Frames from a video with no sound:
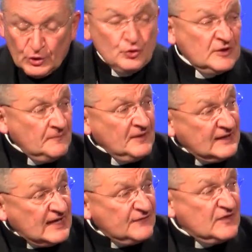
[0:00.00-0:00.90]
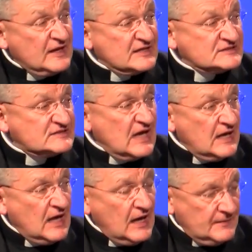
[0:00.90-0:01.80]
couldn't believe that
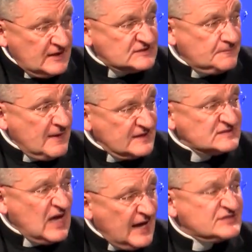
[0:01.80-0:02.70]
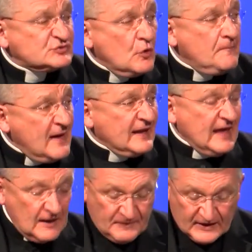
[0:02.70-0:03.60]
his best high school buddy
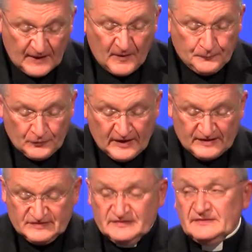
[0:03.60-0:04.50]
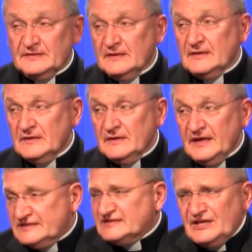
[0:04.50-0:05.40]
had become a priest.
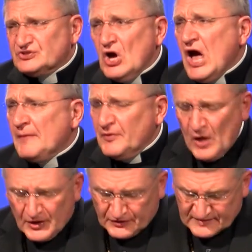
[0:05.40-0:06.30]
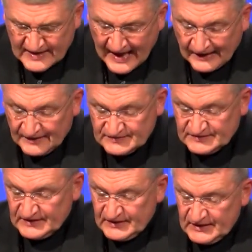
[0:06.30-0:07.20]
He said, "Tom, with all your talents,
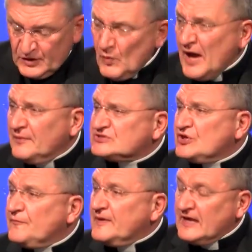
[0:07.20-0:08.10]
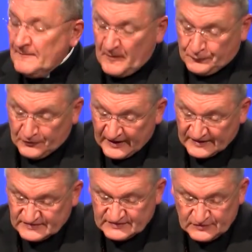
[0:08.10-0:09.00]
why would you have become a
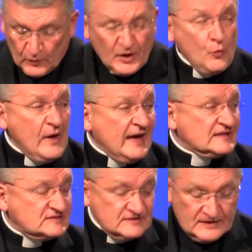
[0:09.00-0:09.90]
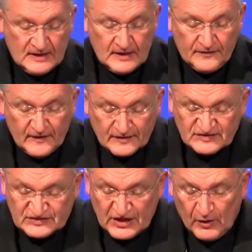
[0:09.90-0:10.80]
priest? What a waste.
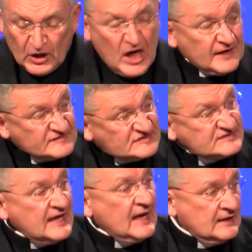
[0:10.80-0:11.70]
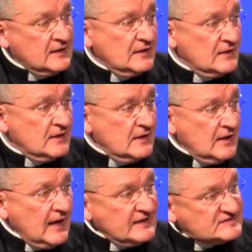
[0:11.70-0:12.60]
There's still a lot of sin
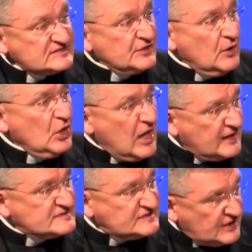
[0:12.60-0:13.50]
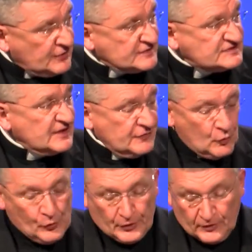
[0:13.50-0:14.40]
and still a lot of sinners in the
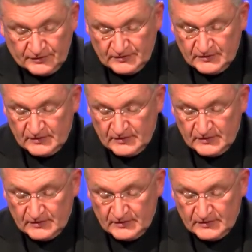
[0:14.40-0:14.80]
world."